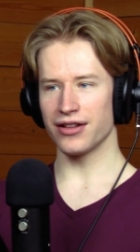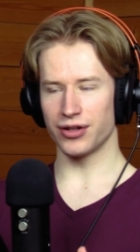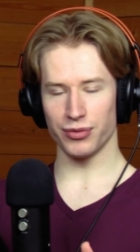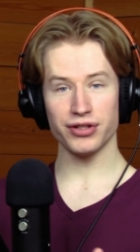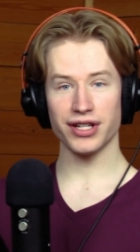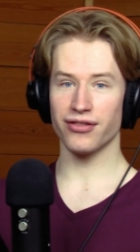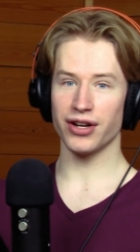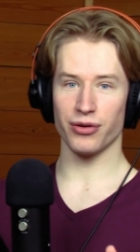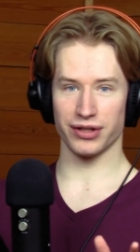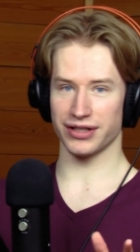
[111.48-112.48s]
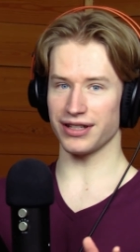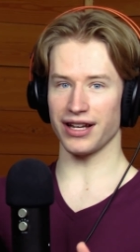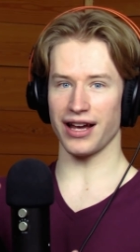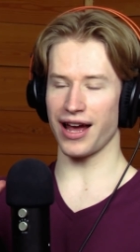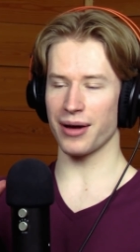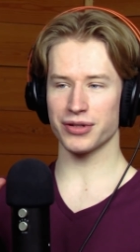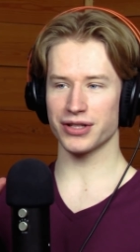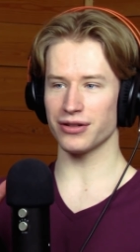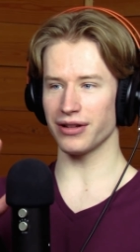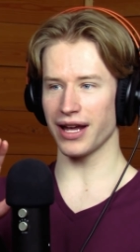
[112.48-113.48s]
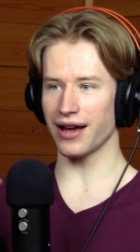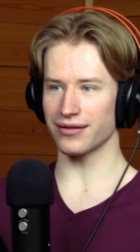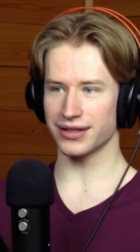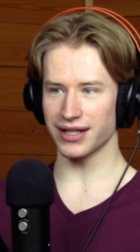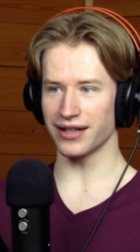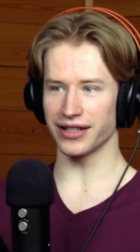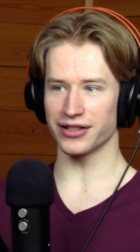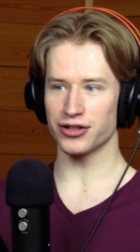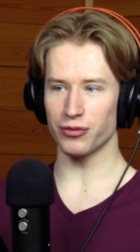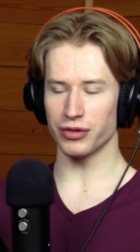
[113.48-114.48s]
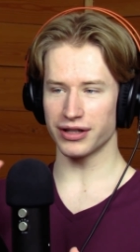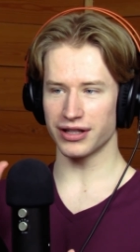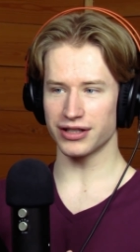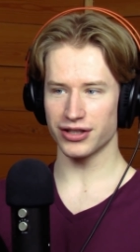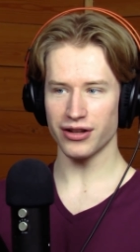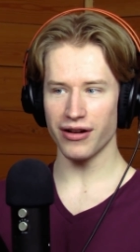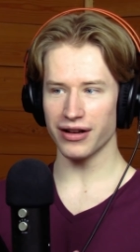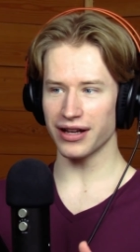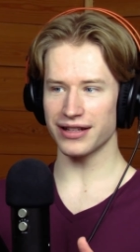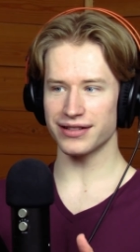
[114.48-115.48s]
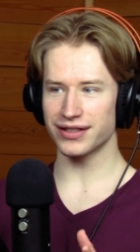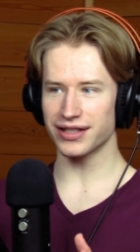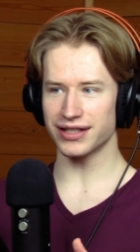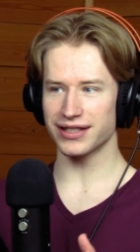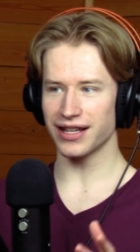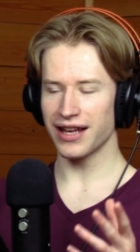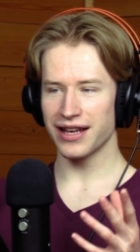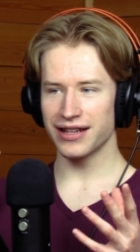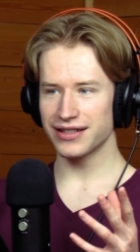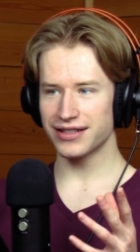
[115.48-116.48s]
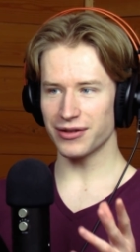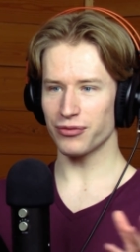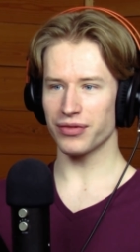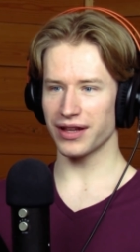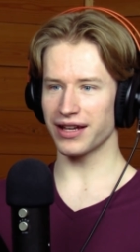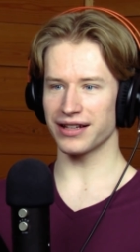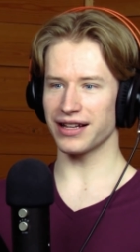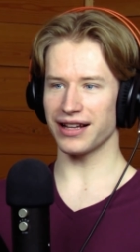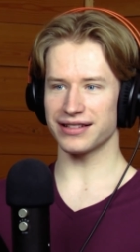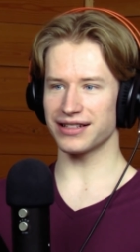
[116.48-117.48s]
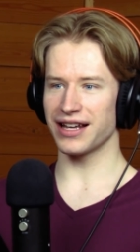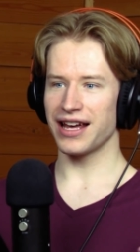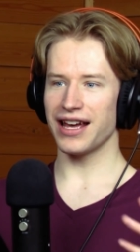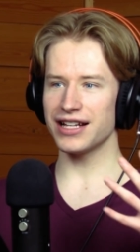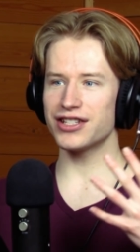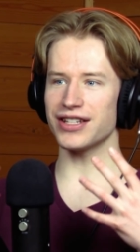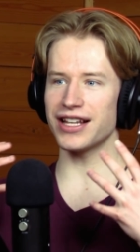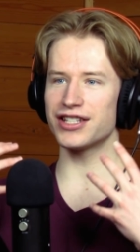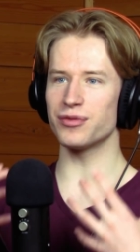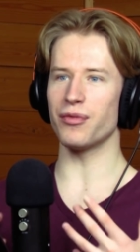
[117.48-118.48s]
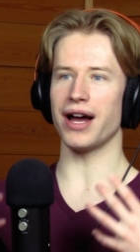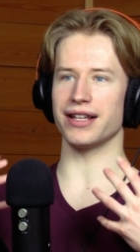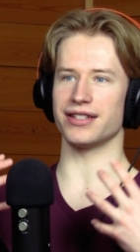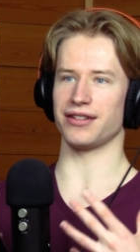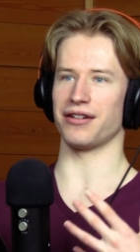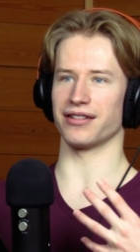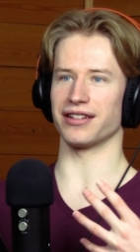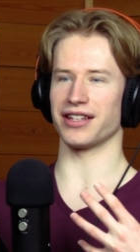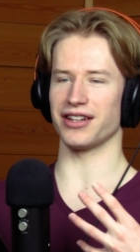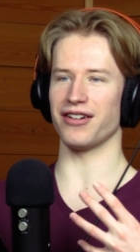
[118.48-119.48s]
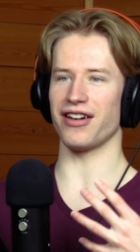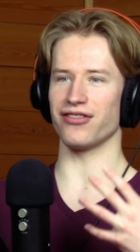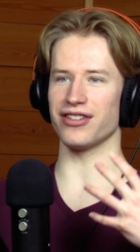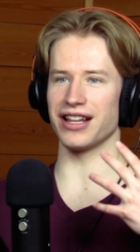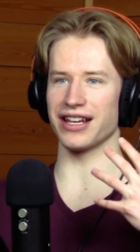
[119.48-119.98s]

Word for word: The music video was absolutely outstanding too, but the song is just something it's it's my song, you know? I feel